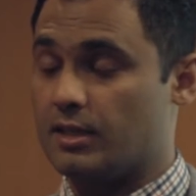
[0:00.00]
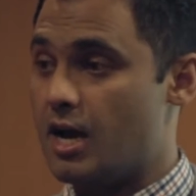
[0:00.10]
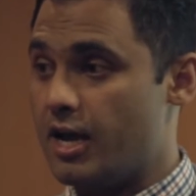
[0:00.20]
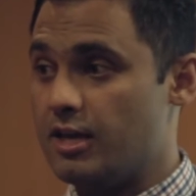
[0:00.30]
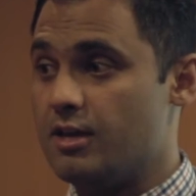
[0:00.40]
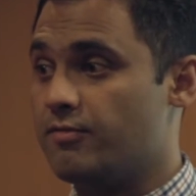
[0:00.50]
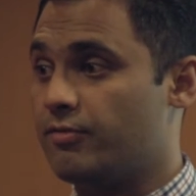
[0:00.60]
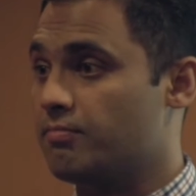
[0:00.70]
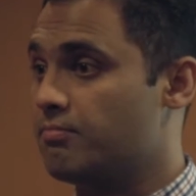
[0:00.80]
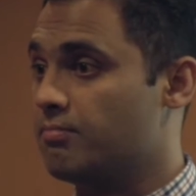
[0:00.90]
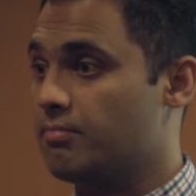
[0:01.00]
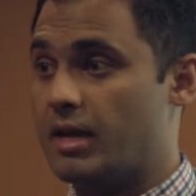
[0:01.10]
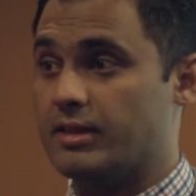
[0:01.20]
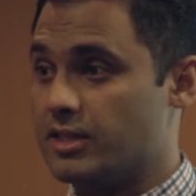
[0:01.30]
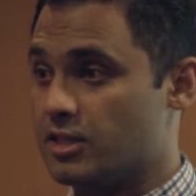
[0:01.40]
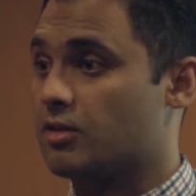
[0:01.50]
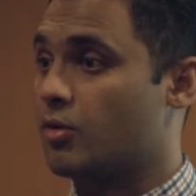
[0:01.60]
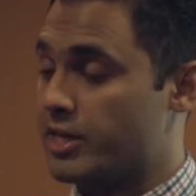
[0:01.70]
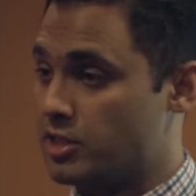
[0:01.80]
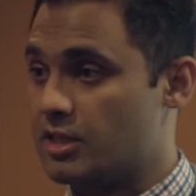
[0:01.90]
naive, and these are
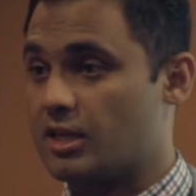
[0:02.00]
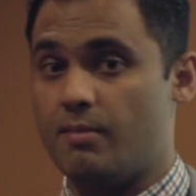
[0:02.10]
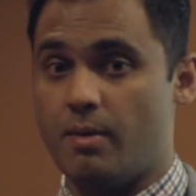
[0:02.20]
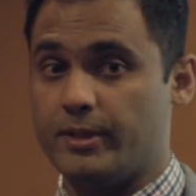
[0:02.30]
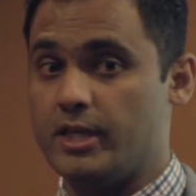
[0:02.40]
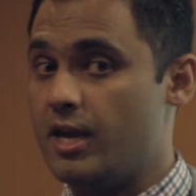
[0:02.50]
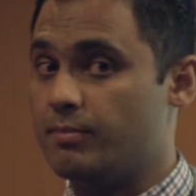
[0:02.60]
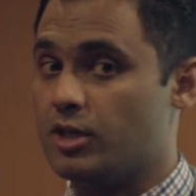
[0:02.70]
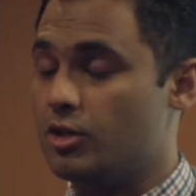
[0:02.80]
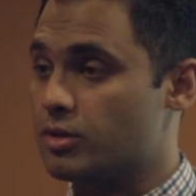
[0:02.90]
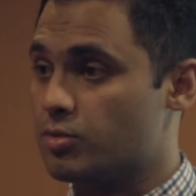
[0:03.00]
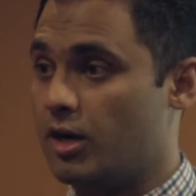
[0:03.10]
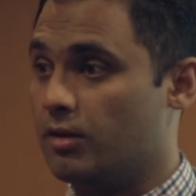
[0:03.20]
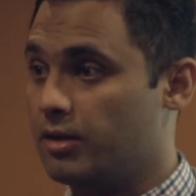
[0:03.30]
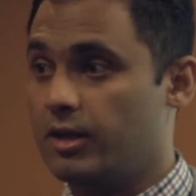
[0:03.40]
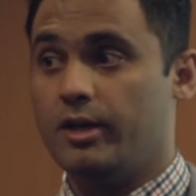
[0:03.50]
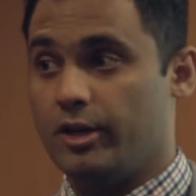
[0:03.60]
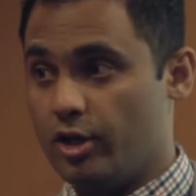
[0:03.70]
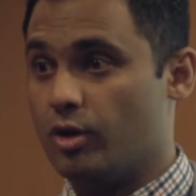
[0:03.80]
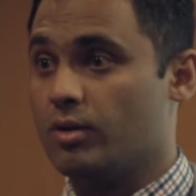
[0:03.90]
questions that come up in the EMQ as well.
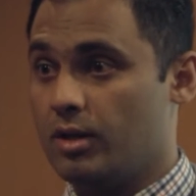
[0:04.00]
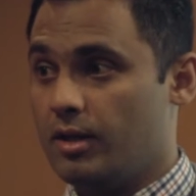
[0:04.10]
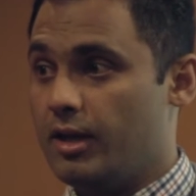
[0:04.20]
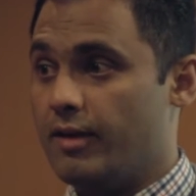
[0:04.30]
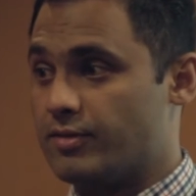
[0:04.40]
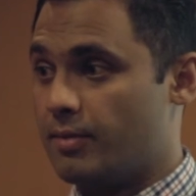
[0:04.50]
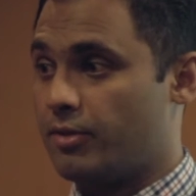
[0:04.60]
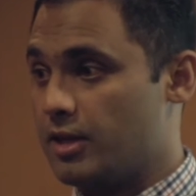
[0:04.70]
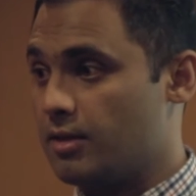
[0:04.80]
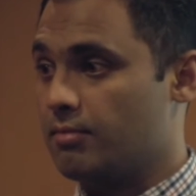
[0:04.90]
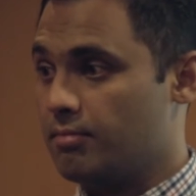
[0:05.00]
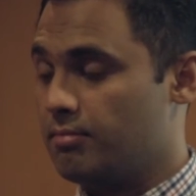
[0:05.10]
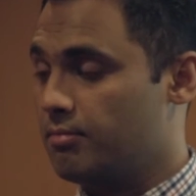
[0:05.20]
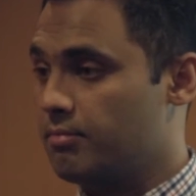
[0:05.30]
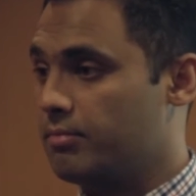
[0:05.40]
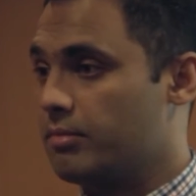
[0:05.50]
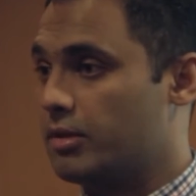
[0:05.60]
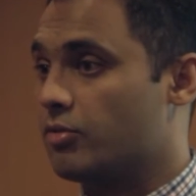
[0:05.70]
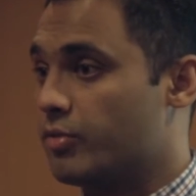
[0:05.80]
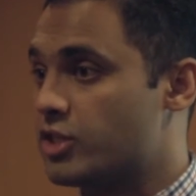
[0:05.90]
You know, if something,
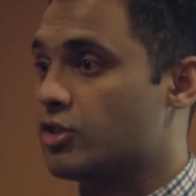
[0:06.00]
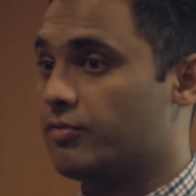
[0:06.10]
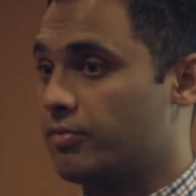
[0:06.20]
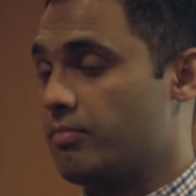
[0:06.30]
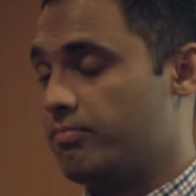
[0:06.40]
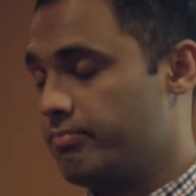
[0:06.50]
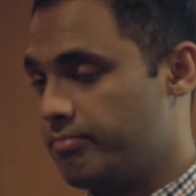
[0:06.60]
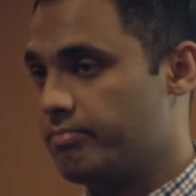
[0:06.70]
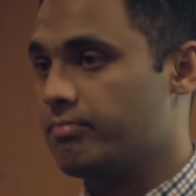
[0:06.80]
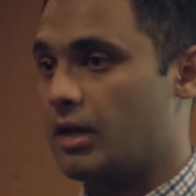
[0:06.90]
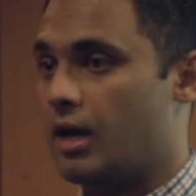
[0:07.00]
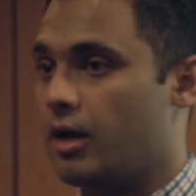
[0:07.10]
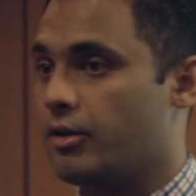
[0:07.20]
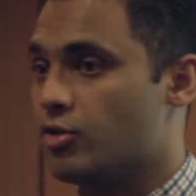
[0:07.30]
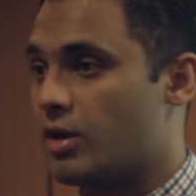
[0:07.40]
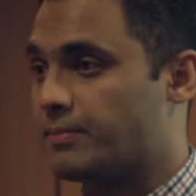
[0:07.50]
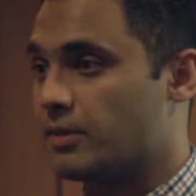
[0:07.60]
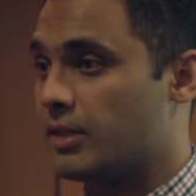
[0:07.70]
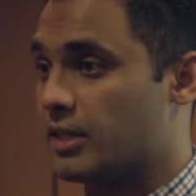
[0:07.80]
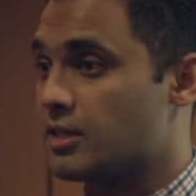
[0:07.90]
the risk of
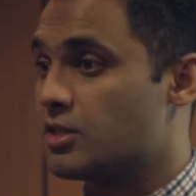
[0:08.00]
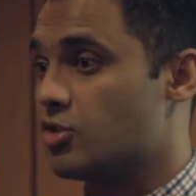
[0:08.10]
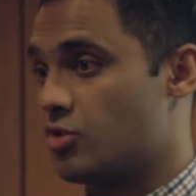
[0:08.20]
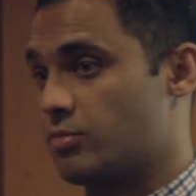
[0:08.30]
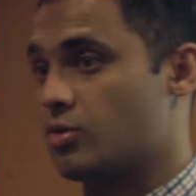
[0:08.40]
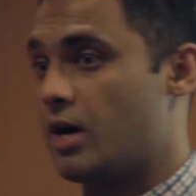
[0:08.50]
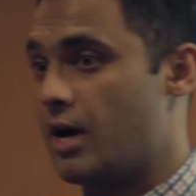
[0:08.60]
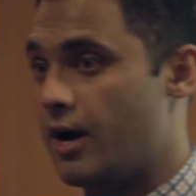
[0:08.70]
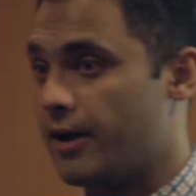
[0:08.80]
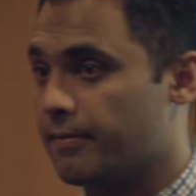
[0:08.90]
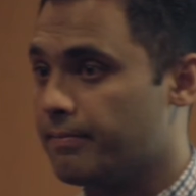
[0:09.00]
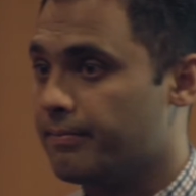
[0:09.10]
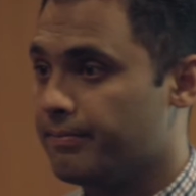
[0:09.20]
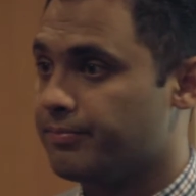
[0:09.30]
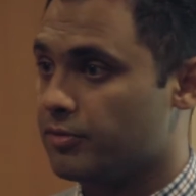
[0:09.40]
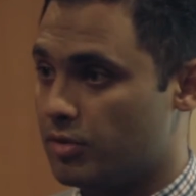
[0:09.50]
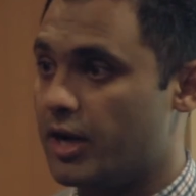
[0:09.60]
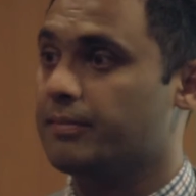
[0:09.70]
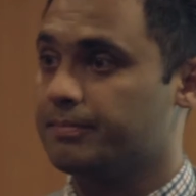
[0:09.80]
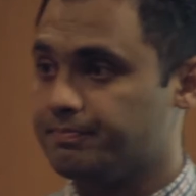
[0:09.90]
neuroleptic malignant syndrome is quite high,
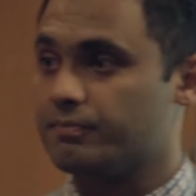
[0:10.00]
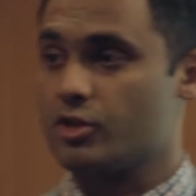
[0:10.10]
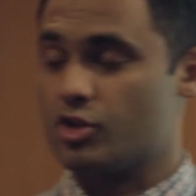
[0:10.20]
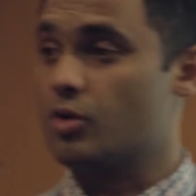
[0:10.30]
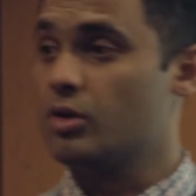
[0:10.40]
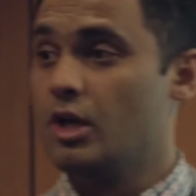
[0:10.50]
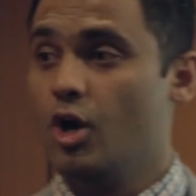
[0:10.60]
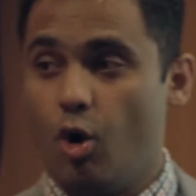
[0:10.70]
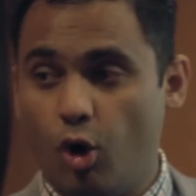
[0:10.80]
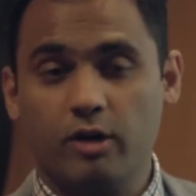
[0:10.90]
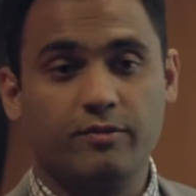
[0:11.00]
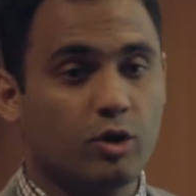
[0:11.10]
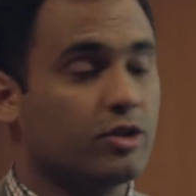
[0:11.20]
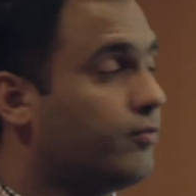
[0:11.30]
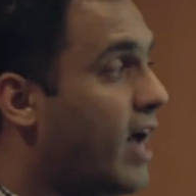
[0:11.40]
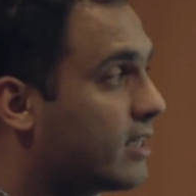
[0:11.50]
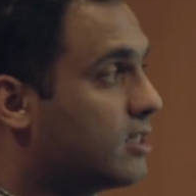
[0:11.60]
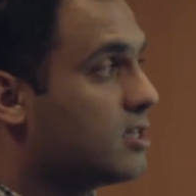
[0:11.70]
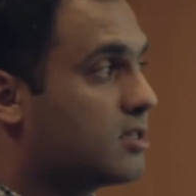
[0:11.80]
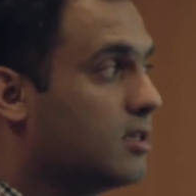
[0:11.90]
right? So all of those
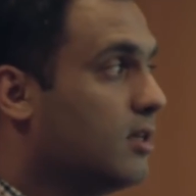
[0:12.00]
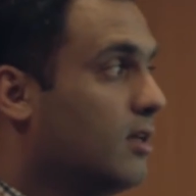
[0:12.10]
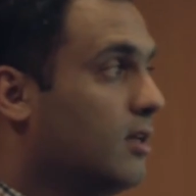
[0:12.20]
factors,